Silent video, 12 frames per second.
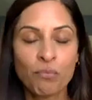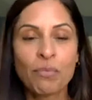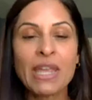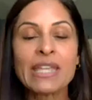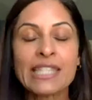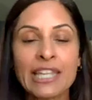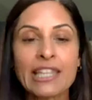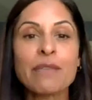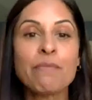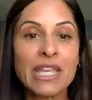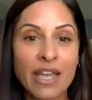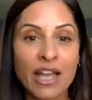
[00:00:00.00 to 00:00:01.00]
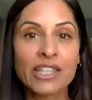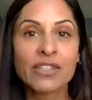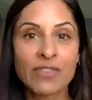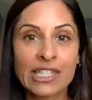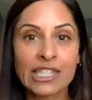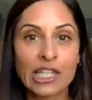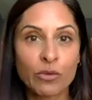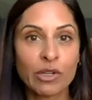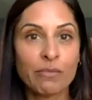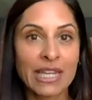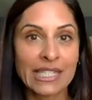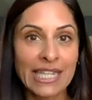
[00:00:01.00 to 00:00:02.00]
basically, because of this
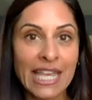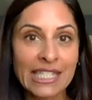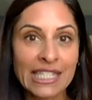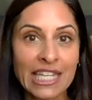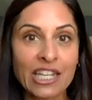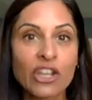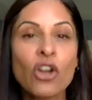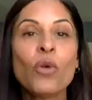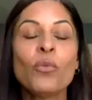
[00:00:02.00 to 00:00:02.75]
liquid based testing,